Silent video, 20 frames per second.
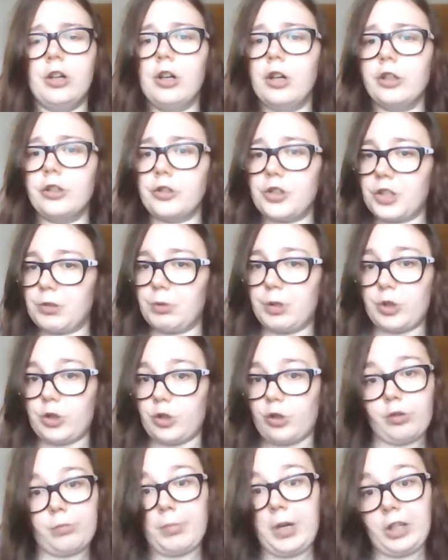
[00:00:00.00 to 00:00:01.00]
you switch
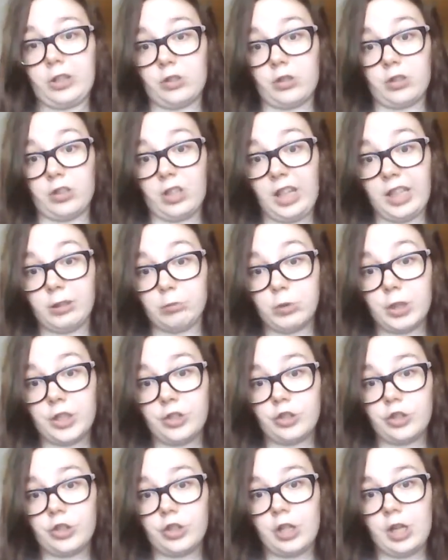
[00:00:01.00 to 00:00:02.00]
your minor
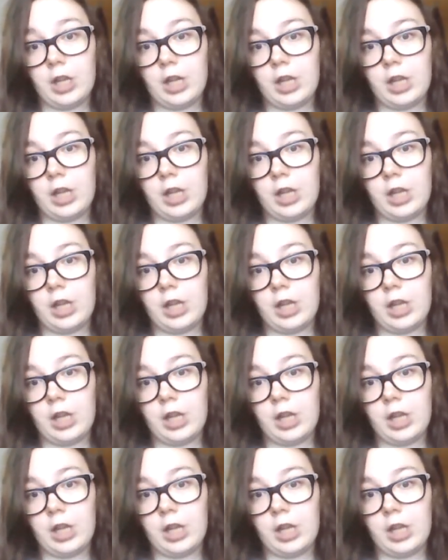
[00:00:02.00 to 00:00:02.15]
language,